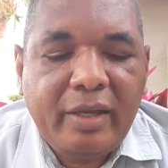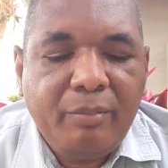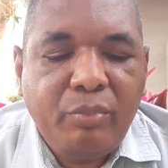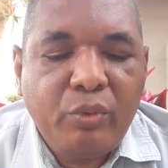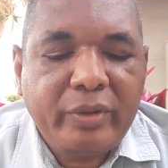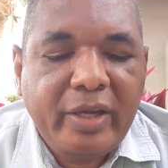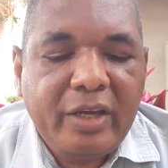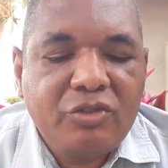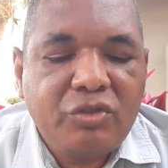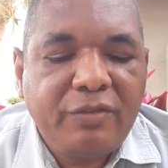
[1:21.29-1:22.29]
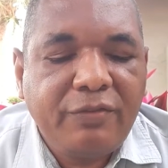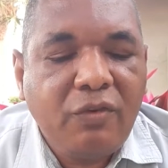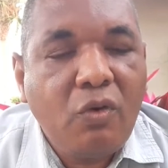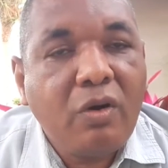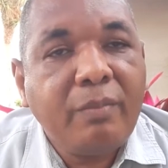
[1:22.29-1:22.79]
import entry
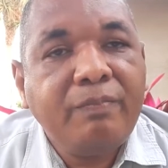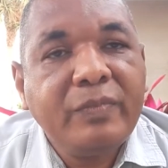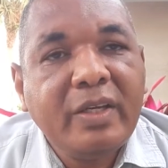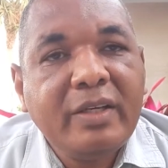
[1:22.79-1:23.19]
form